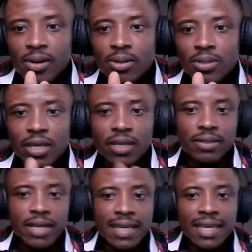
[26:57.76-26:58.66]
Okay,
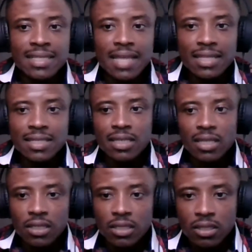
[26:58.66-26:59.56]
I guess that's
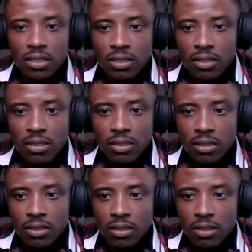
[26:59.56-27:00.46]
it.
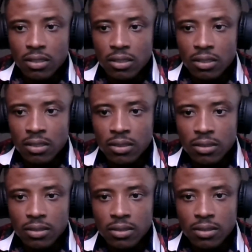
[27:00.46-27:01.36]
Uh,
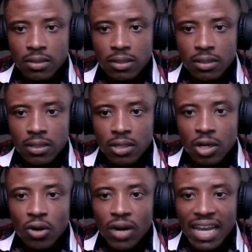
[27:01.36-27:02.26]

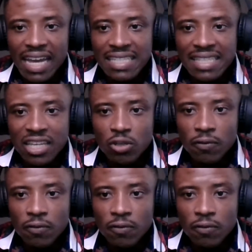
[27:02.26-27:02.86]
all right, guys, thank